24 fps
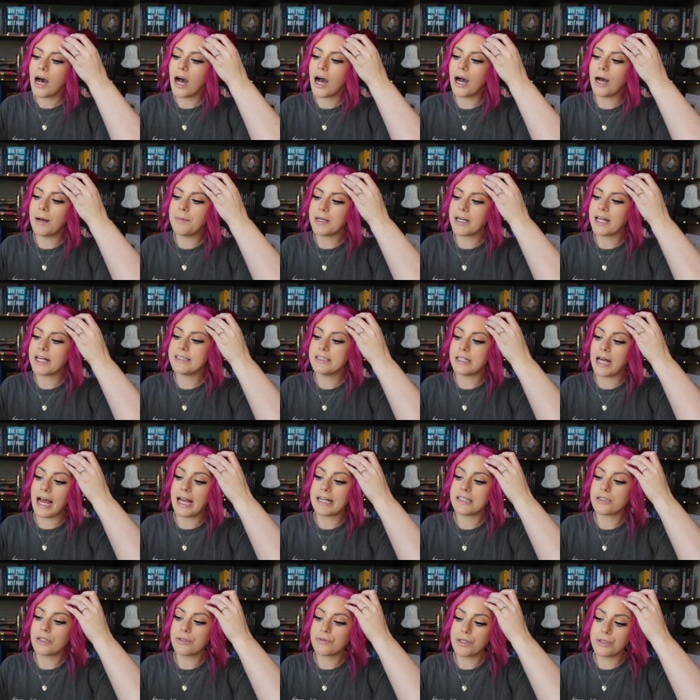And
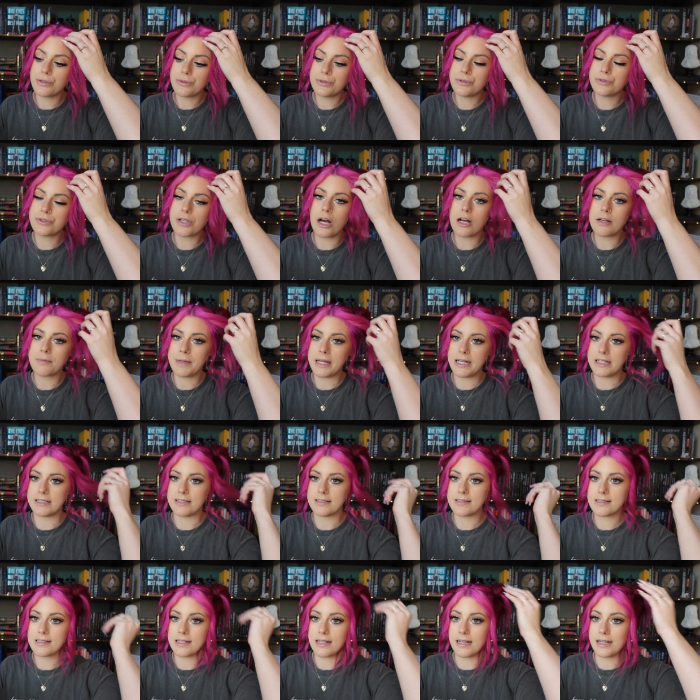I don't know who Dogman
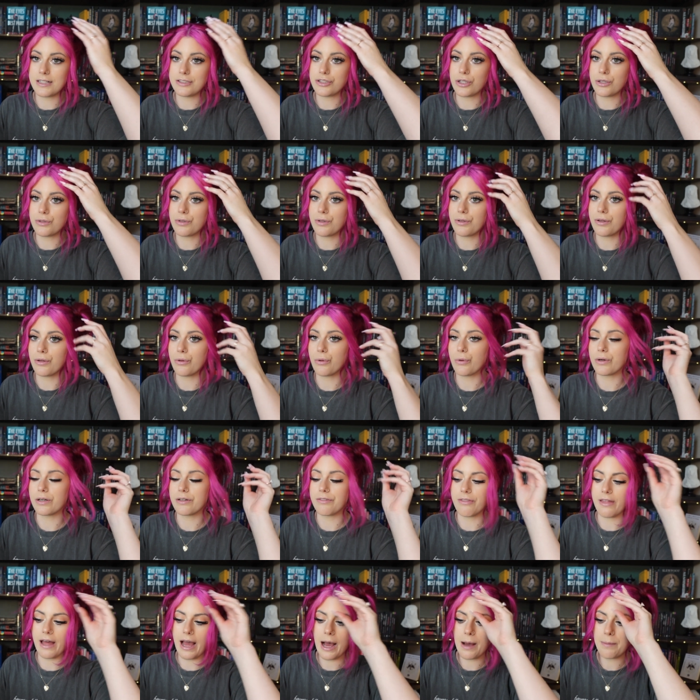is, and I don't know the lore
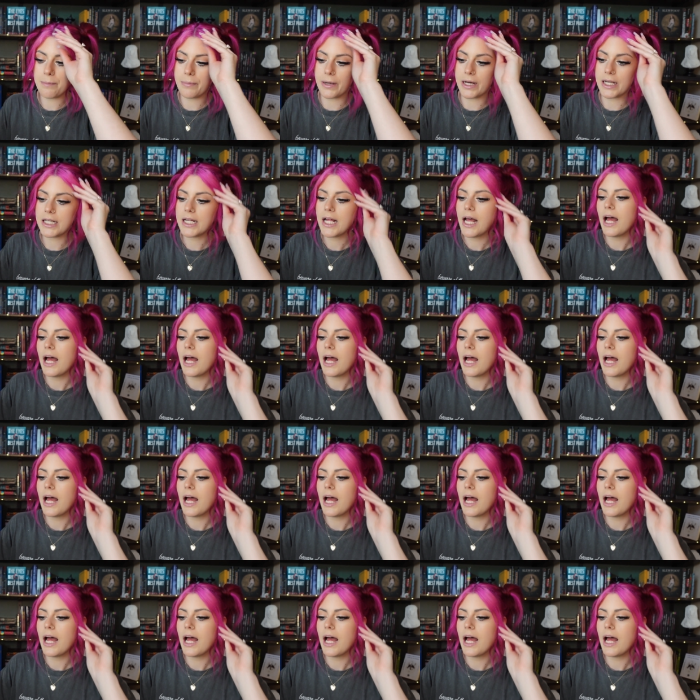of that, but